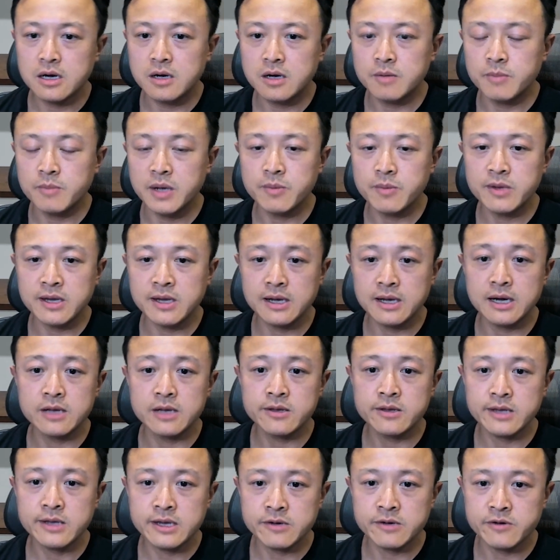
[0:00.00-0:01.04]
Maybe in
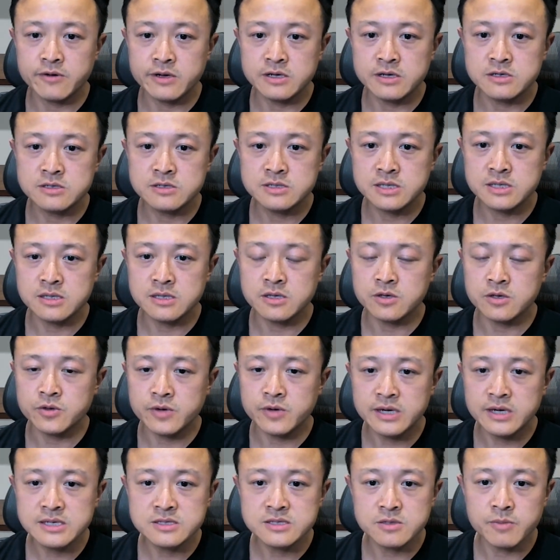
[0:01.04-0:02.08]
other areas in the
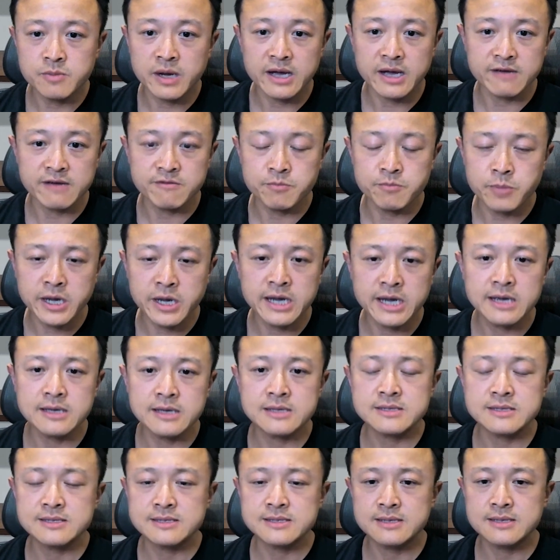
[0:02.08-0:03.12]
US you might have
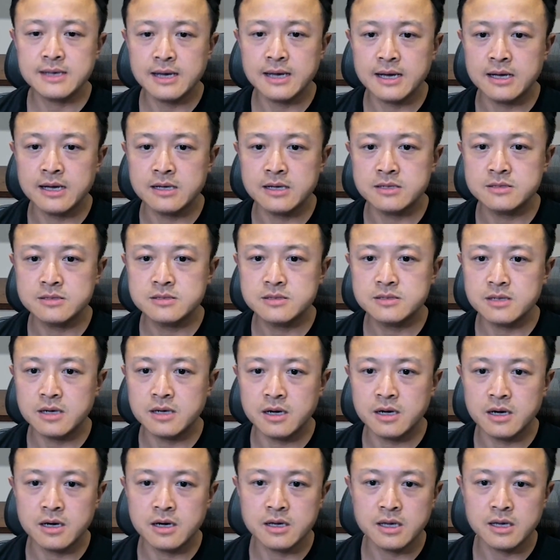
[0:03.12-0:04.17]
base, and
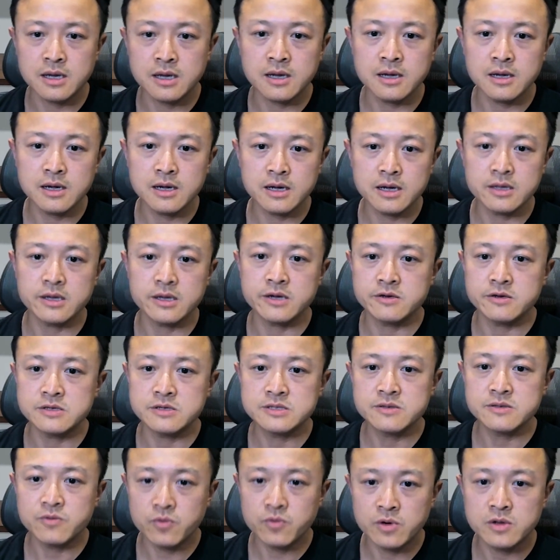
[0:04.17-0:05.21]
in other
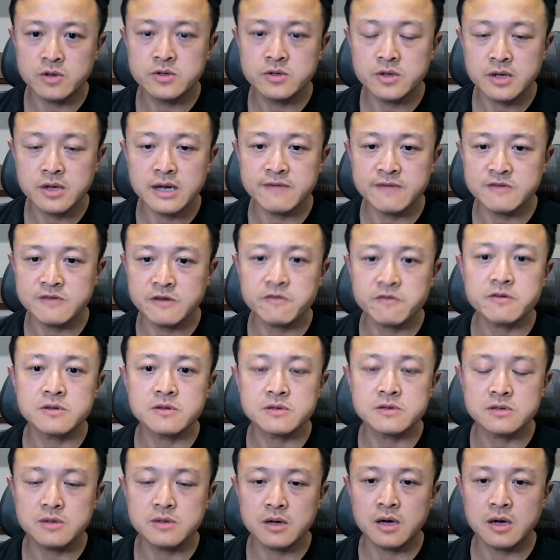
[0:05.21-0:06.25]
areas of the world you have different
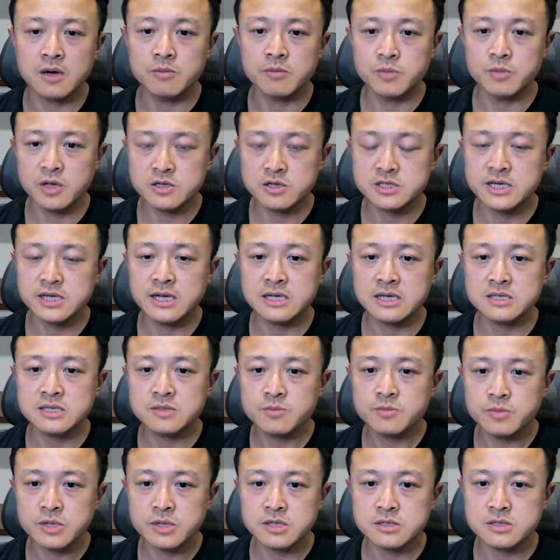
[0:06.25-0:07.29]
blockchains,
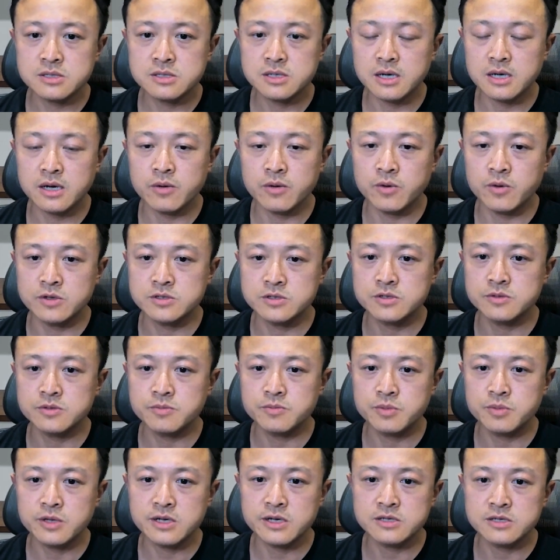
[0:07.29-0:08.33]
but I want to
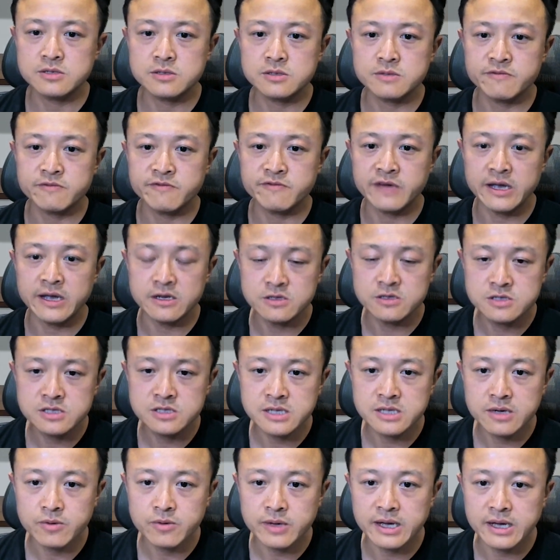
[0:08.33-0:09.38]
play to the advantage
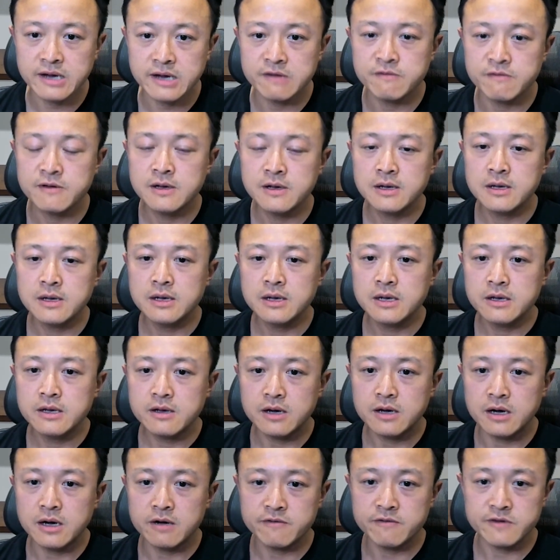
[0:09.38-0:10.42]
that we have
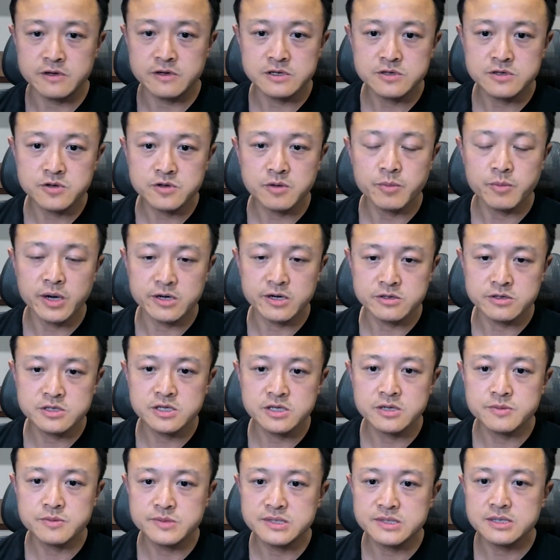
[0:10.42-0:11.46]
very strong
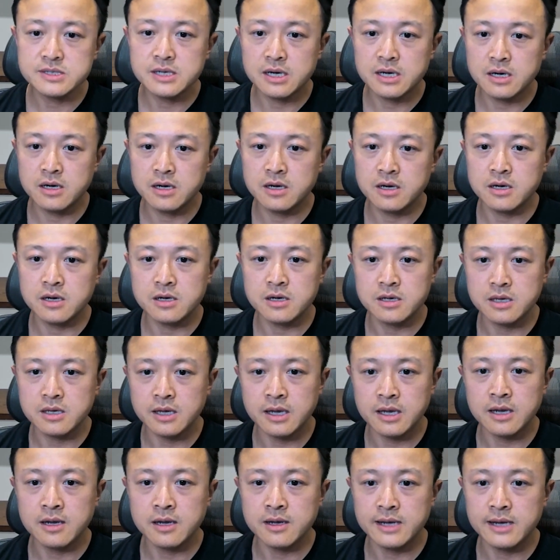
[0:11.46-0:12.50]
partnerships
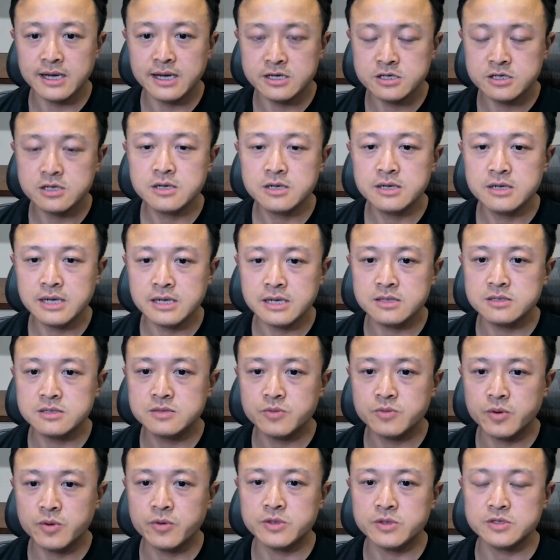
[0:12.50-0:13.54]
in Asia, and
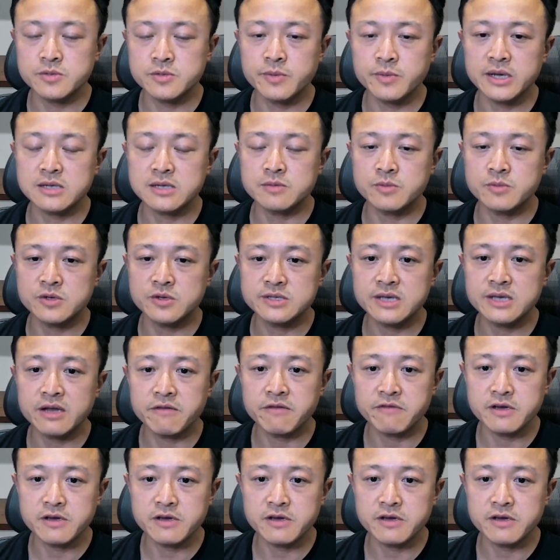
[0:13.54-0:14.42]
we want to make the most out of